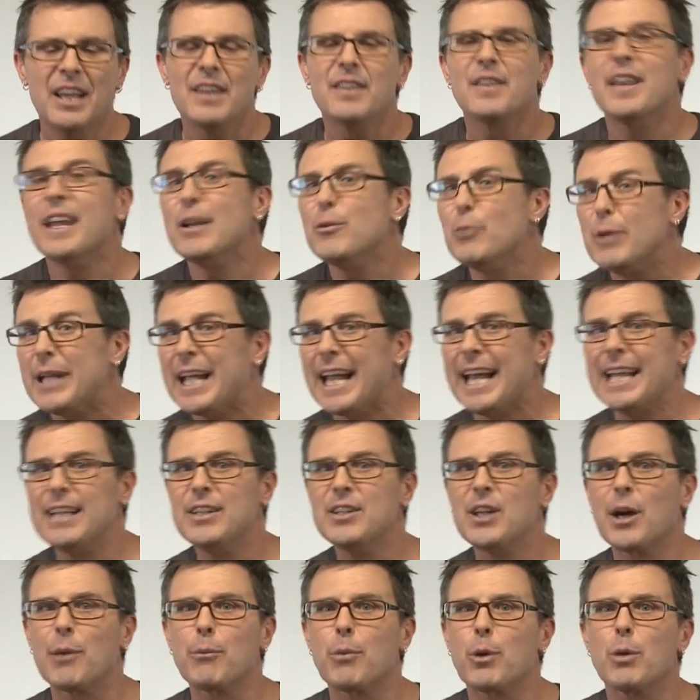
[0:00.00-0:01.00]
then we
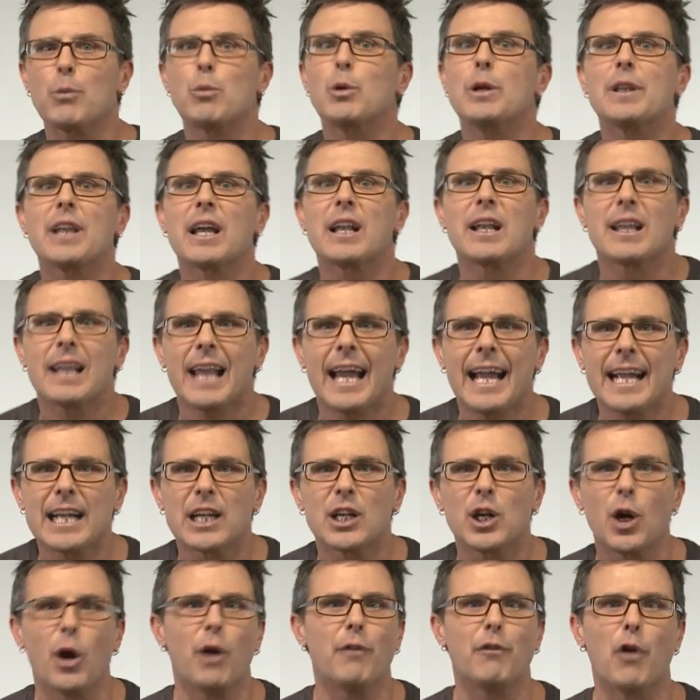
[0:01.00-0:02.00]
end up with a
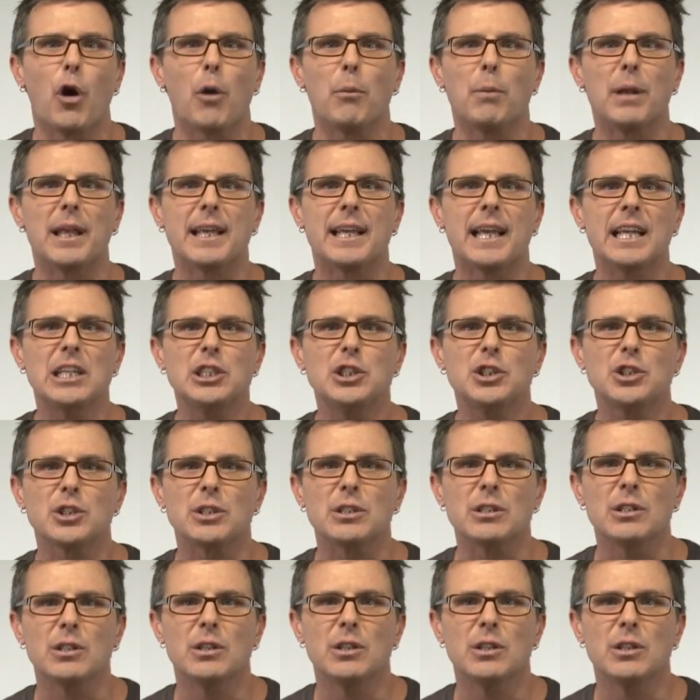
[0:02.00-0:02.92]
lack of obligation.